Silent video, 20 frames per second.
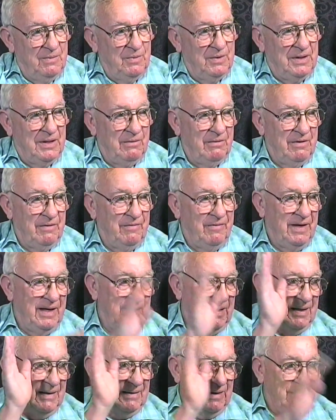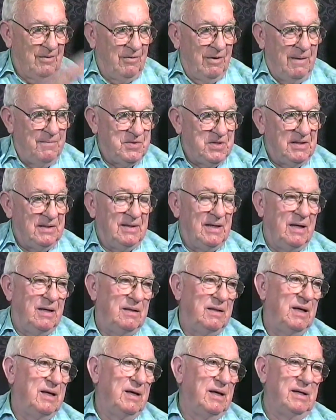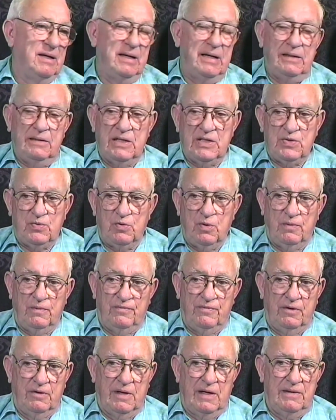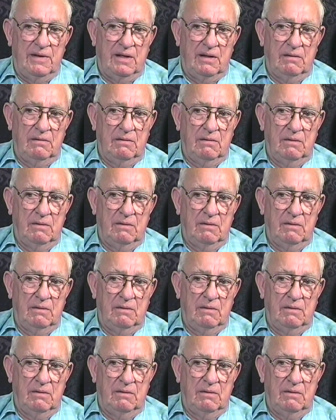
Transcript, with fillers: when they're invading. They drops it down, and there's room for I think